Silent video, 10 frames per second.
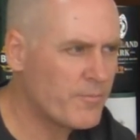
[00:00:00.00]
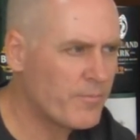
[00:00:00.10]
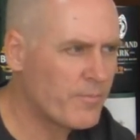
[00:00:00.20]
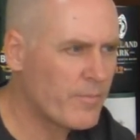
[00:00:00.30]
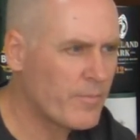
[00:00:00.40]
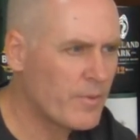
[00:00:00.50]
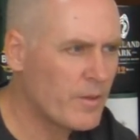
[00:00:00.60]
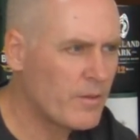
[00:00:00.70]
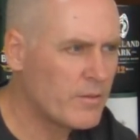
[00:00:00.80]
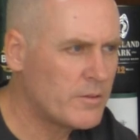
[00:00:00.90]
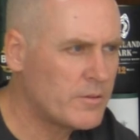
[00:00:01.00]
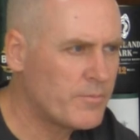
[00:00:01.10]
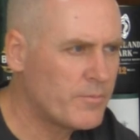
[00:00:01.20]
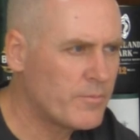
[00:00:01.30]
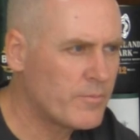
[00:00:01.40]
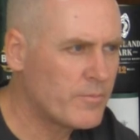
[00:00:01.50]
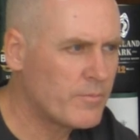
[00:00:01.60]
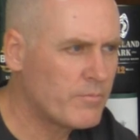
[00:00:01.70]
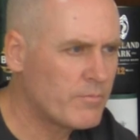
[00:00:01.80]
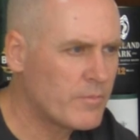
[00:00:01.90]

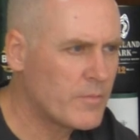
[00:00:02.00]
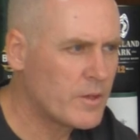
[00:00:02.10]
Nothing is said.